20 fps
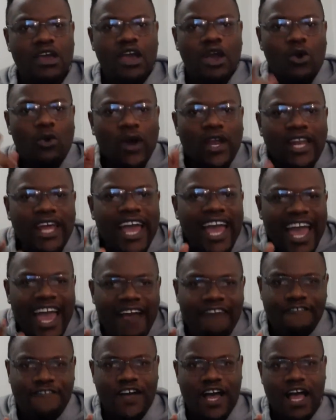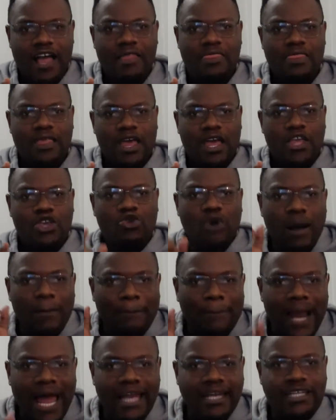Whenever you are
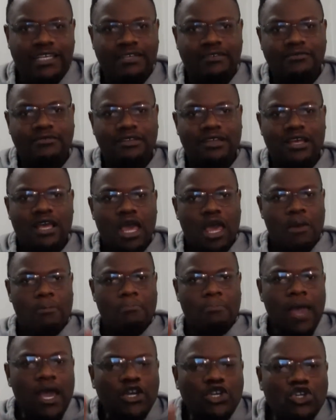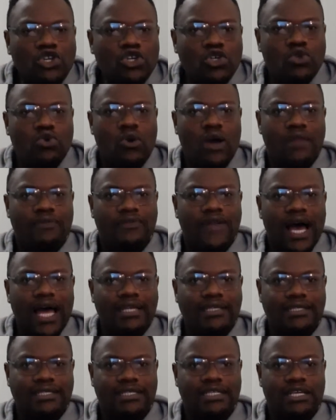planning, make sure
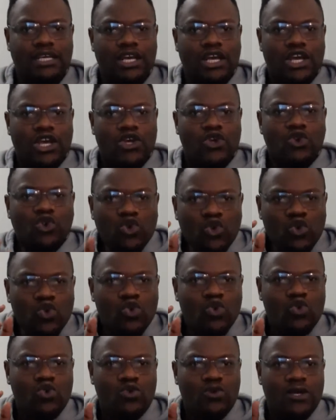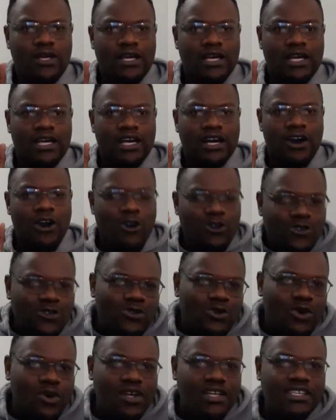that you
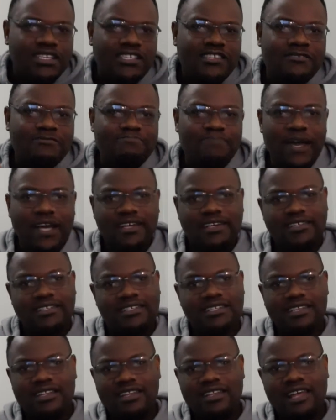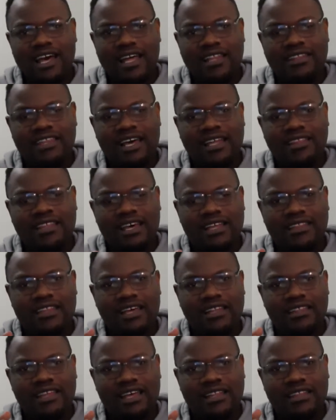also respect
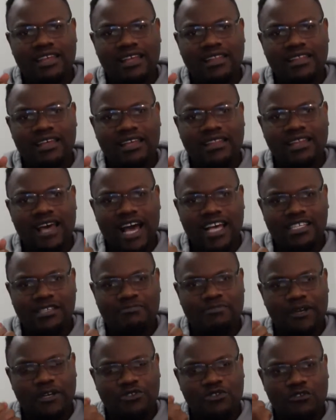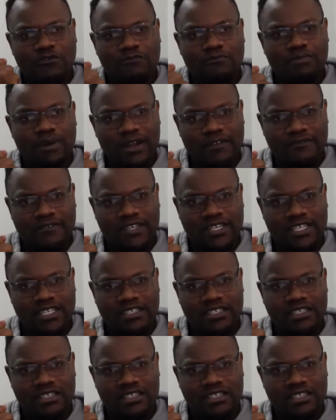the aspect of brevity.